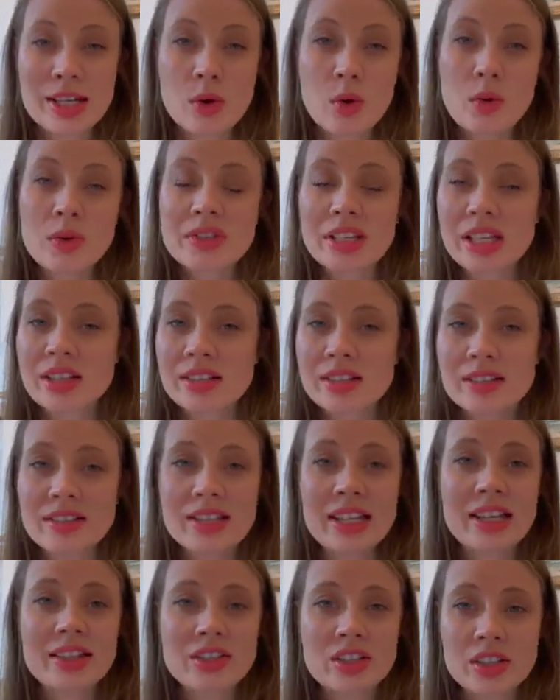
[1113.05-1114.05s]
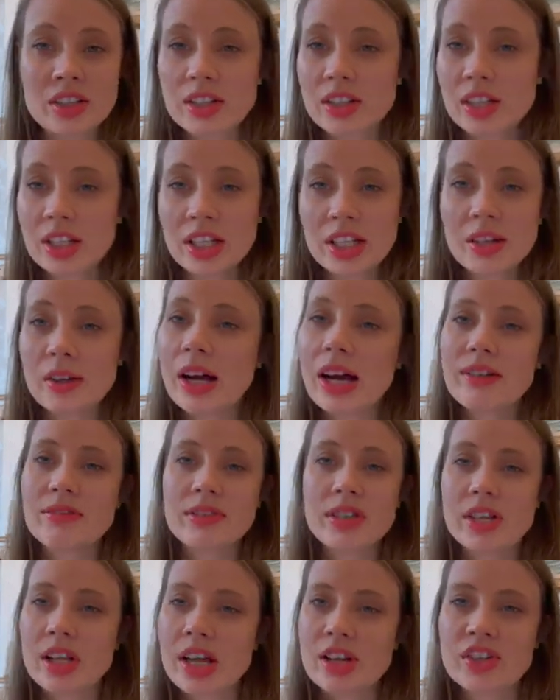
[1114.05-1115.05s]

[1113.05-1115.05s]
all centres tend to, you know, have a,